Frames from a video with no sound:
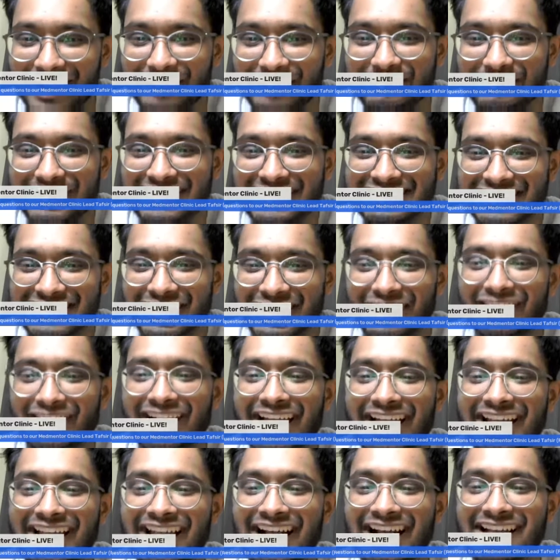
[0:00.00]
amazing. All
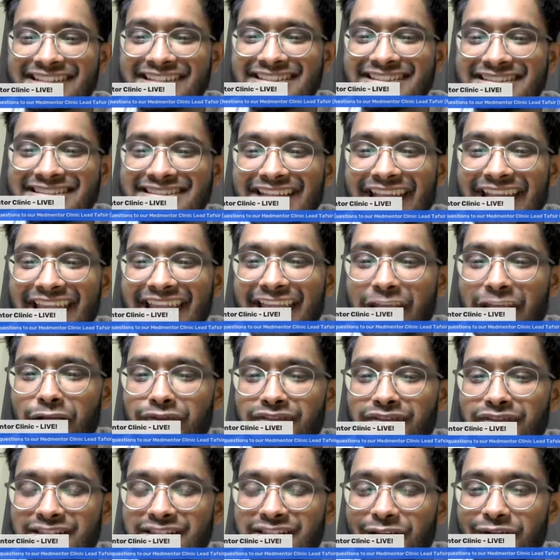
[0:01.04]
right, guys, take
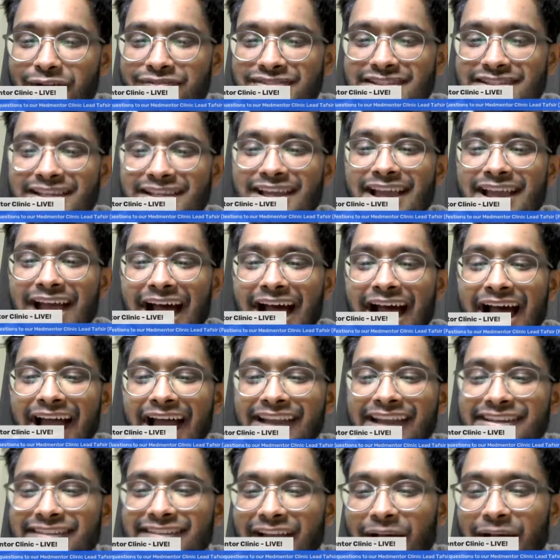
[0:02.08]
care of yourselves,
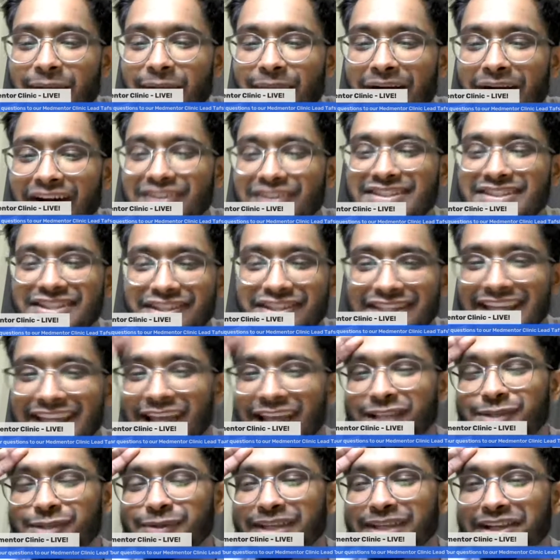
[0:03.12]
and I'll see you
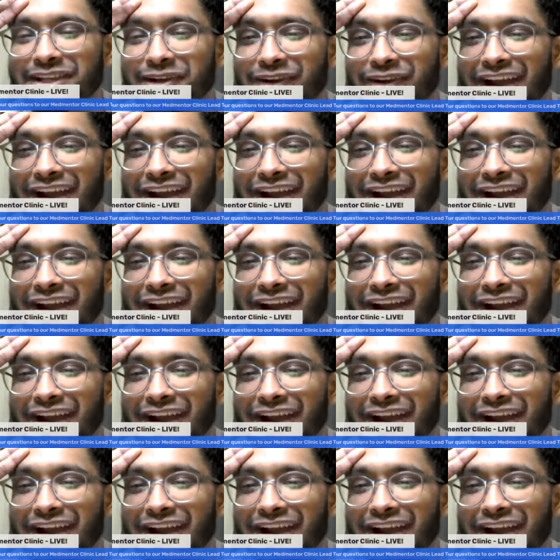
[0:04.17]
next week.